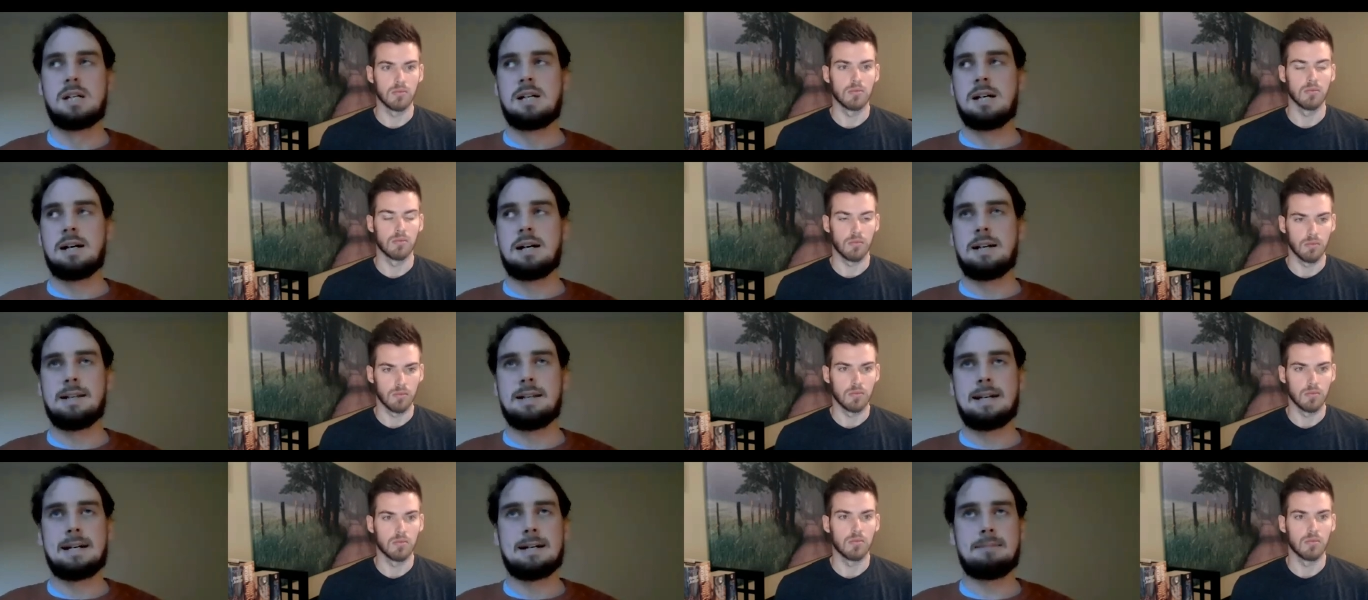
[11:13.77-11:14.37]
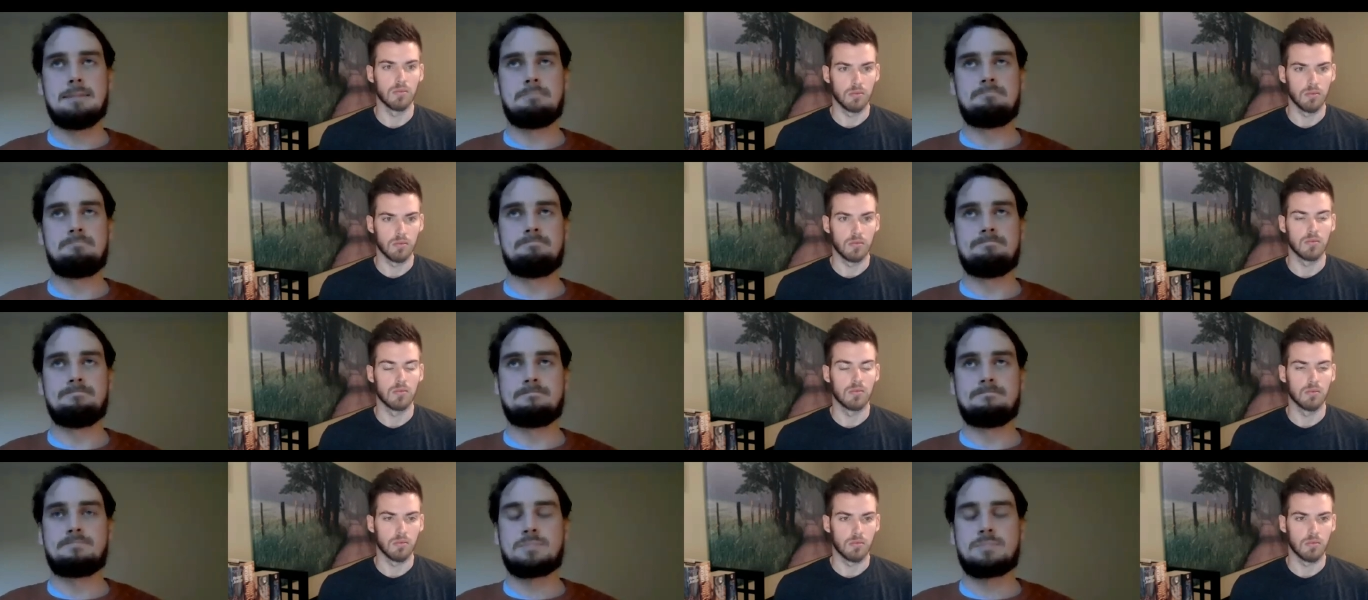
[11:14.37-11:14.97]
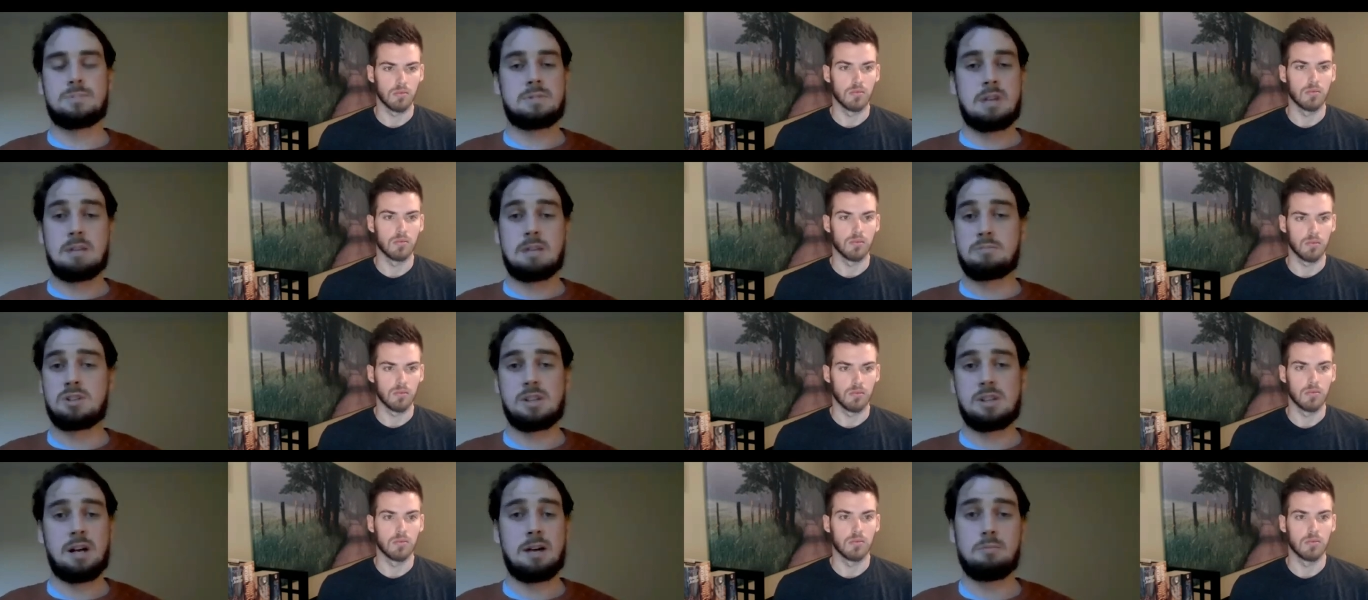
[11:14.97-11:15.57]
Speaker 1: And um, I'm
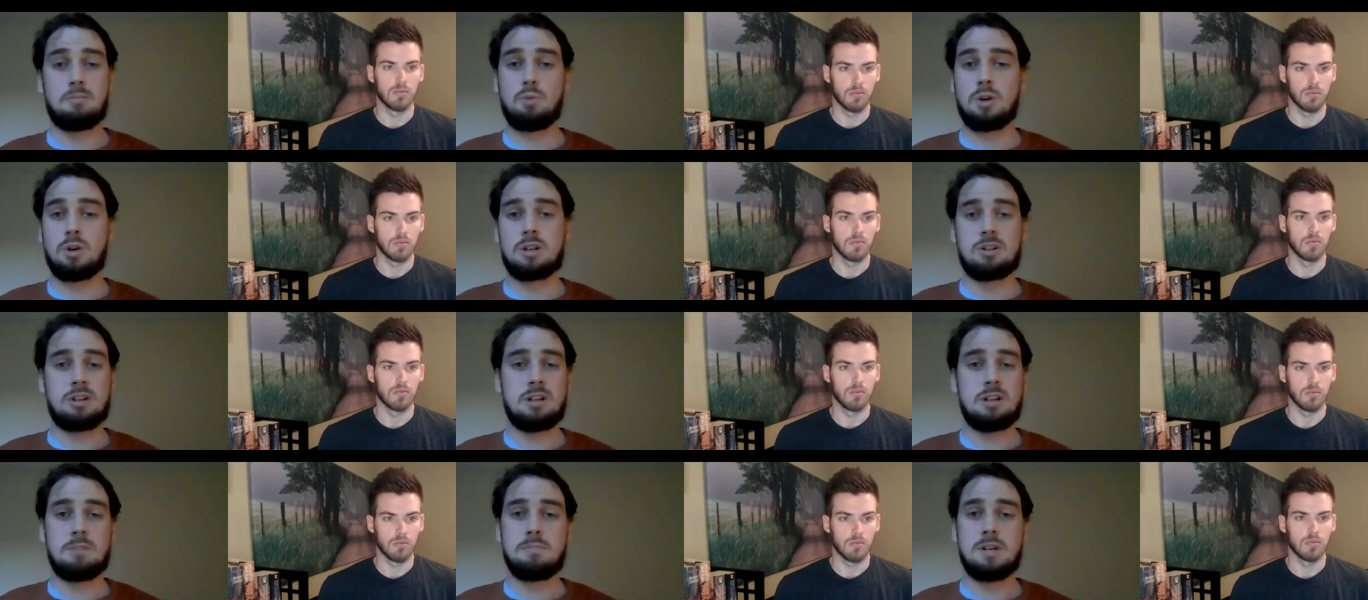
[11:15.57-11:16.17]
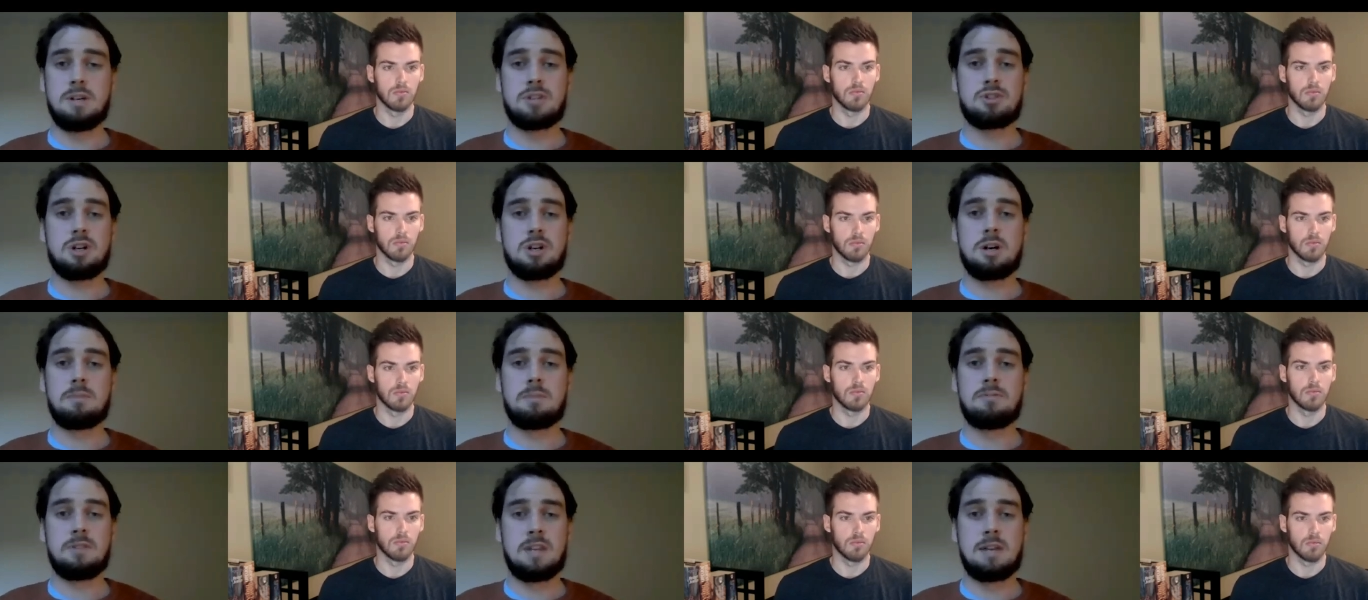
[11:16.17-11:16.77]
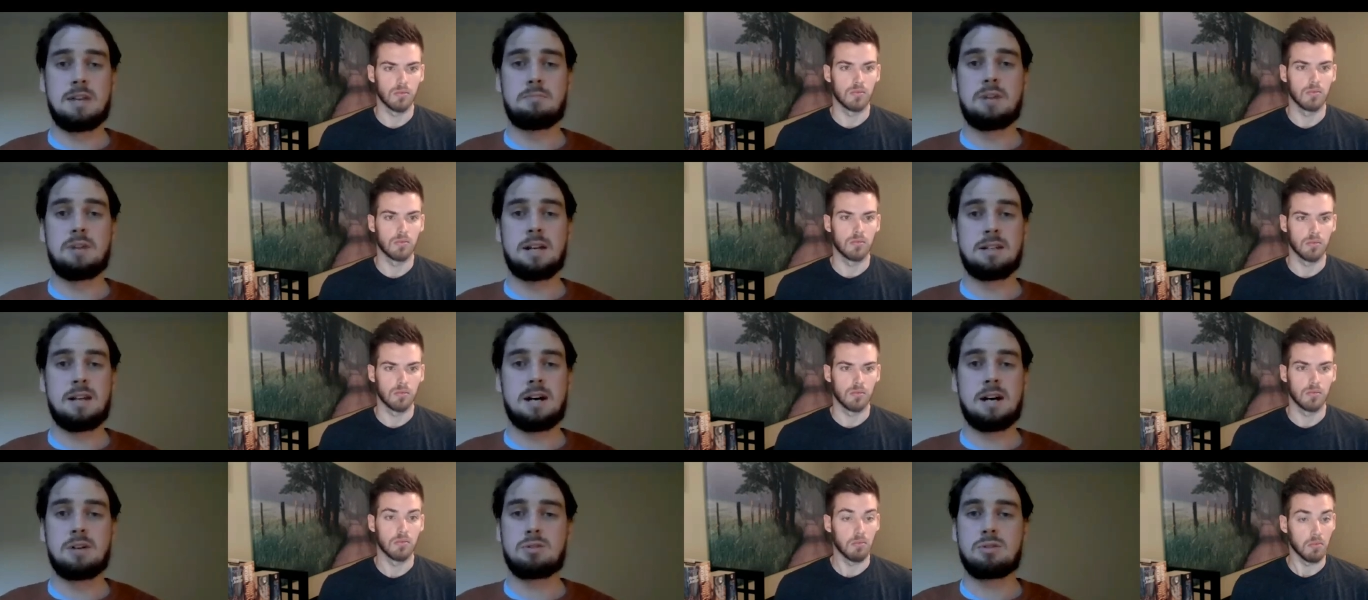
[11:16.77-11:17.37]
still I'm working on a big job for them right
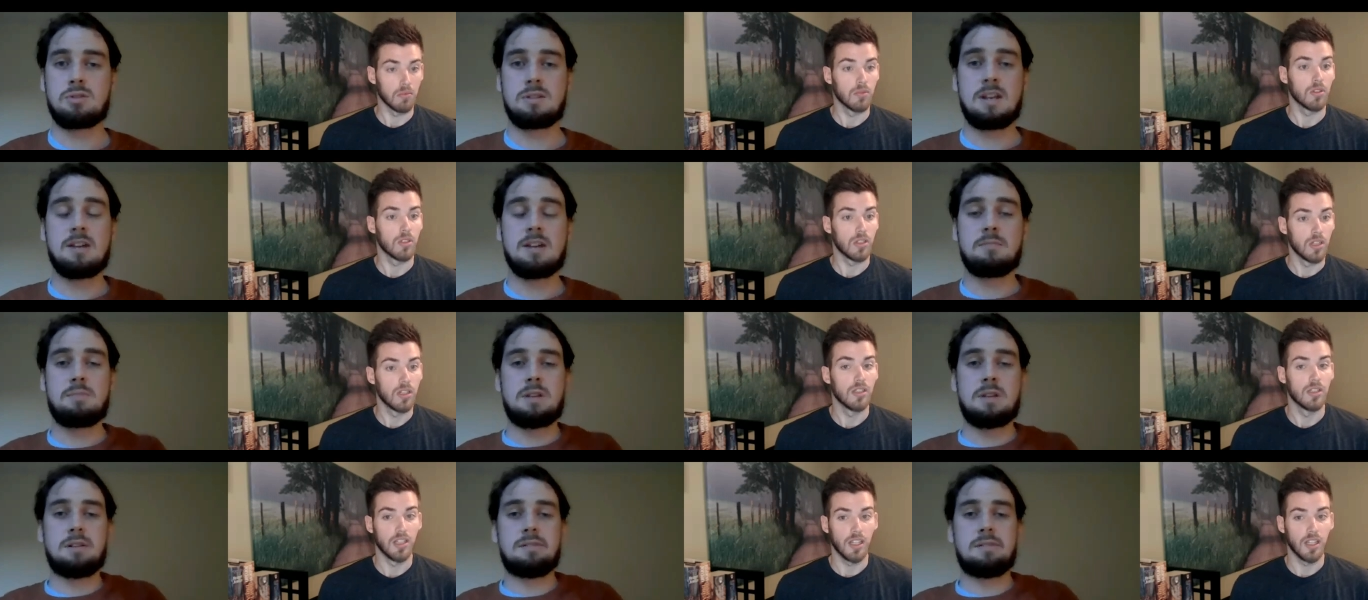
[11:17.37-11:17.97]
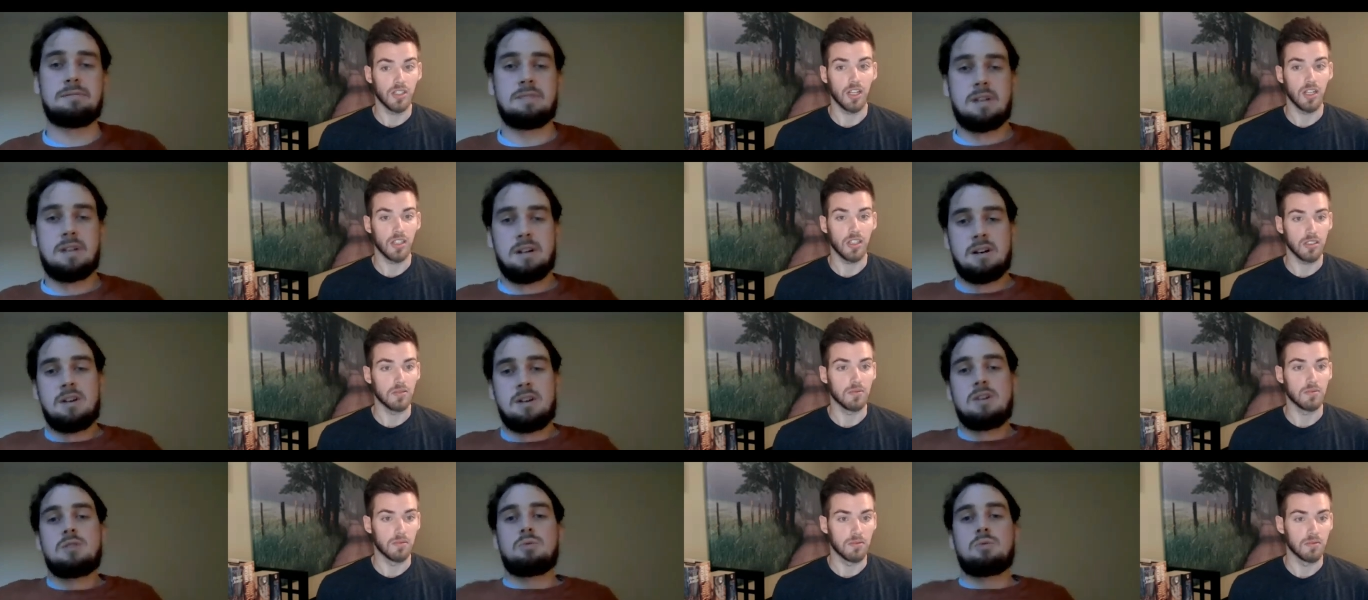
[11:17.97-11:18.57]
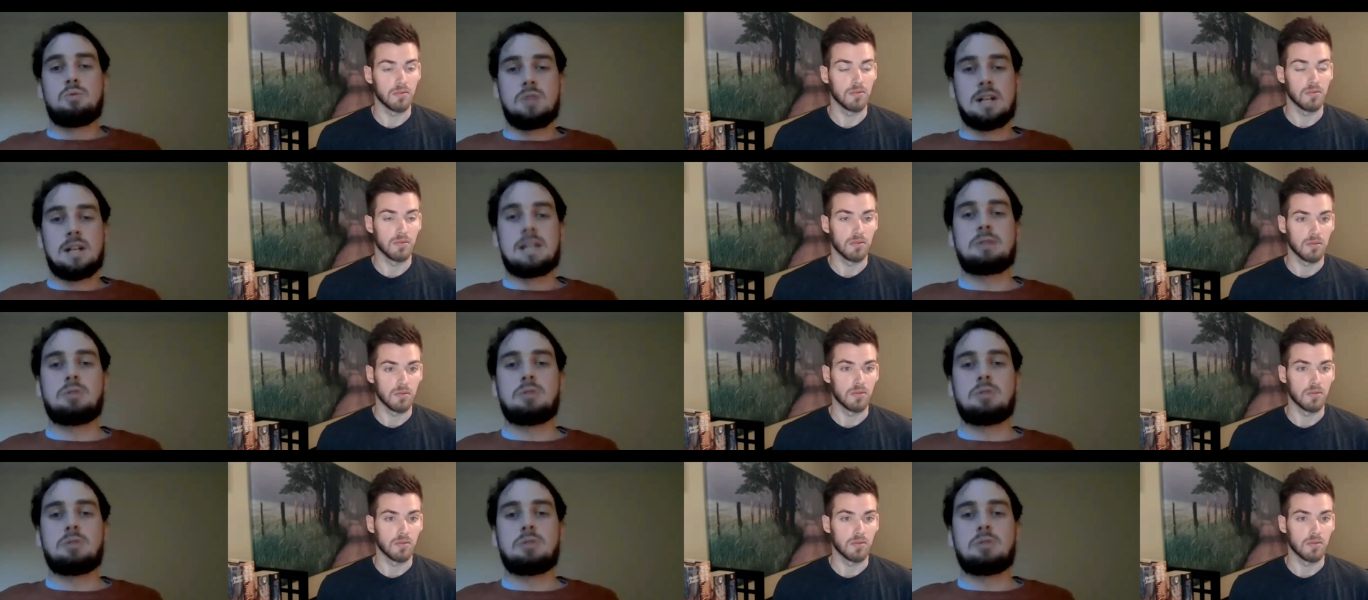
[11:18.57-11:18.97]
now. So they've been that's awesome. Really